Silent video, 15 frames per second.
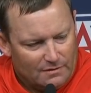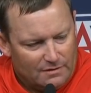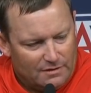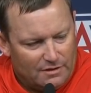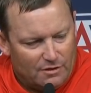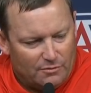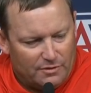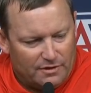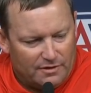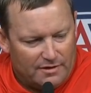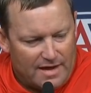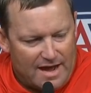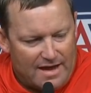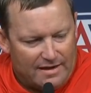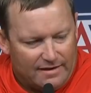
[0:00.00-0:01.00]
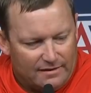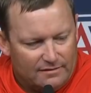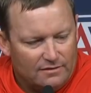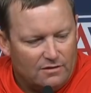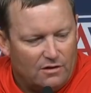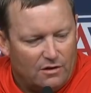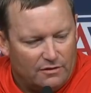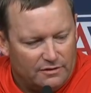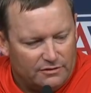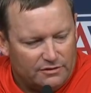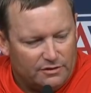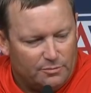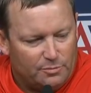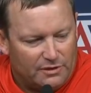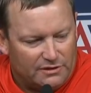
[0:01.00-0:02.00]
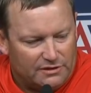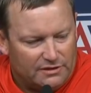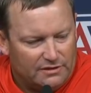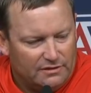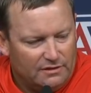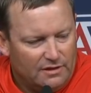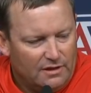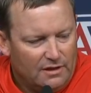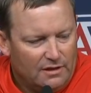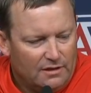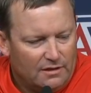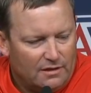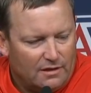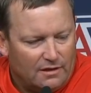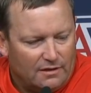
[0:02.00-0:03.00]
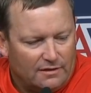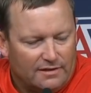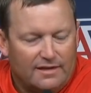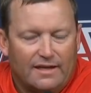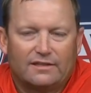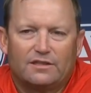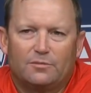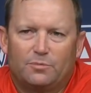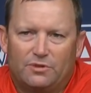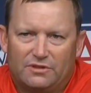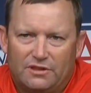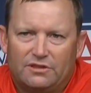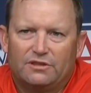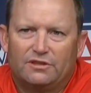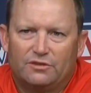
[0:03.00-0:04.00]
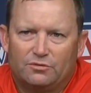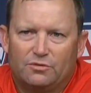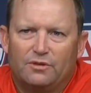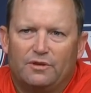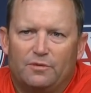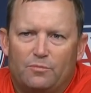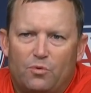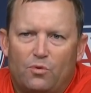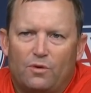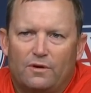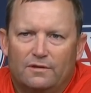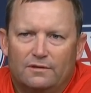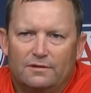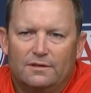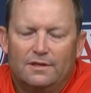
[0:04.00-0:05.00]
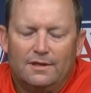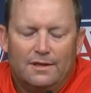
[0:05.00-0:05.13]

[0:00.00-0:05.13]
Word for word: You know, when you're adding all this good pitching, uh, the catching position is really important.